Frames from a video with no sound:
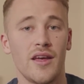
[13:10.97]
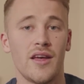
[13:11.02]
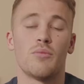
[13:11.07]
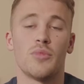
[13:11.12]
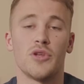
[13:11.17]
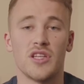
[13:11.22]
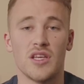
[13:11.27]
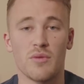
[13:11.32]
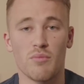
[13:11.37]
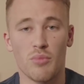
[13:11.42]

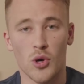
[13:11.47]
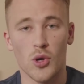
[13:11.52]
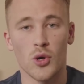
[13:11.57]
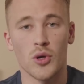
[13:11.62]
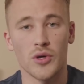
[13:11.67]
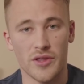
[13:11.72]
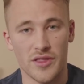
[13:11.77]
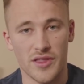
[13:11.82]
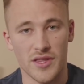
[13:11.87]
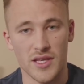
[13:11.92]
But the
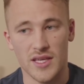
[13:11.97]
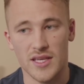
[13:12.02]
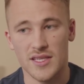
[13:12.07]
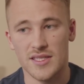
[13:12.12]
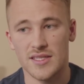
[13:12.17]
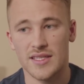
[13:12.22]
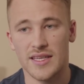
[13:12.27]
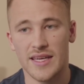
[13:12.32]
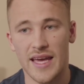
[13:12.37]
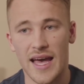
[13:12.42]
important thing
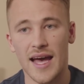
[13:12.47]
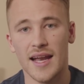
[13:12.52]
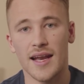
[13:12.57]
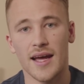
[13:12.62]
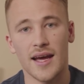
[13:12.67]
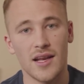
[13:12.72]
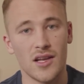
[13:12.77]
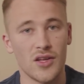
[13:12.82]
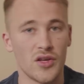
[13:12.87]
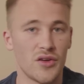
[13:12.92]
is, can
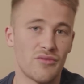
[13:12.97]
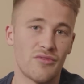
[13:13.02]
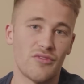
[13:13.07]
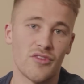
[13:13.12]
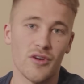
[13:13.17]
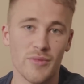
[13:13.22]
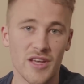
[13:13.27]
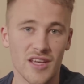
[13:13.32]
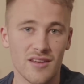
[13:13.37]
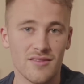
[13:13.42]
I learn
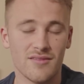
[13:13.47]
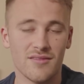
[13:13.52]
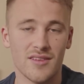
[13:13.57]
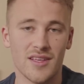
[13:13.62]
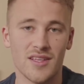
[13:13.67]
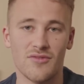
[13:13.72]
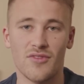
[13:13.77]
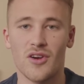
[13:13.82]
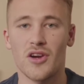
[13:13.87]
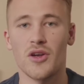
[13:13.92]
from it?
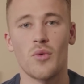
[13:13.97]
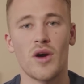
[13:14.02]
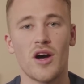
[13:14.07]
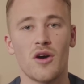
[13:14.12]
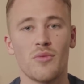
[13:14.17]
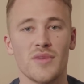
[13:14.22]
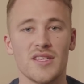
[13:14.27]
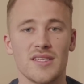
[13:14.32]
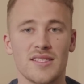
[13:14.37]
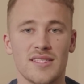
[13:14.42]
It's very
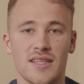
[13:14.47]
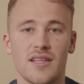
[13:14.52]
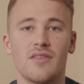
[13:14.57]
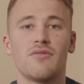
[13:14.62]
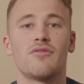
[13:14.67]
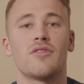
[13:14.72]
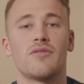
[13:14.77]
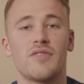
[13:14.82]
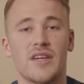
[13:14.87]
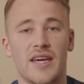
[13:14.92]
well me sitting in
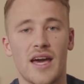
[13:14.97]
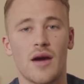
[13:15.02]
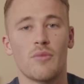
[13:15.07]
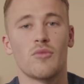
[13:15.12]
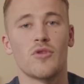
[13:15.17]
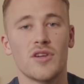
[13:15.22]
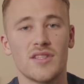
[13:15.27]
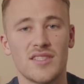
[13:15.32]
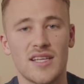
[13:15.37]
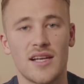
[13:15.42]
front of a
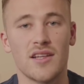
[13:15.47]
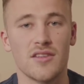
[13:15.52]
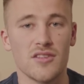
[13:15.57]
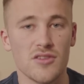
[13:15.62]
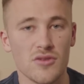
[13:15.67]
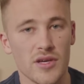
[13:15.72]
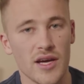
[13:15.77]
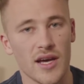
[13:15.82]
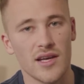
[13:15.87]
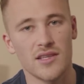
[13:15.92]
camera and telling
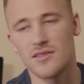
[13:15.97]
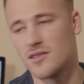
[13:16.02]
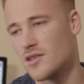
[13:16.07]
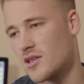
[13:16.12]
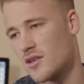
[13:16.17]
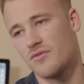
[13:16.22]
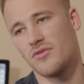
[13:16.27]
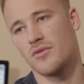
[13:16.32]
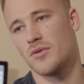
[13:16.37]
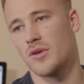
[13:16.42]
you guys,
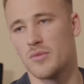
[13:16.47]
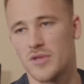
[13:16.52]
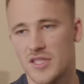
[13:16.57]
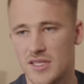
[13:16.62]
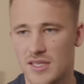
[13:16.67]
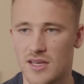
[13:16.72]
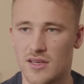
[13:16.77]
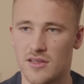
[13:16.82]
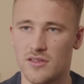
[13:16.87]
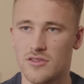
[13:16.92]
learn from your
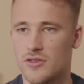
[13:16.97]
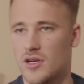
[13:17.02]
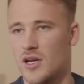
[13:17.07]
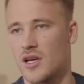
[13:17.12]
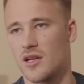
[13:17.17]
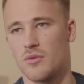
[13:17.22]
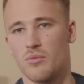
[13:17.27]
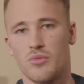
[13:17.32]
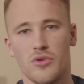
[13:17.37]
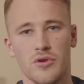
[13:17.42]
mistakes, try
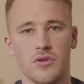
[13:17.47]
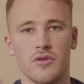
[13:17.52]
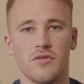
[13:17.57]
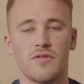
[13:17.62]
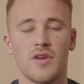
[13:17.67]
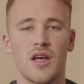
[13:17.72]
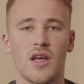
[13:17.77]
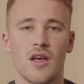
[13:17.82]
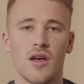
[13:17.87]
and improve.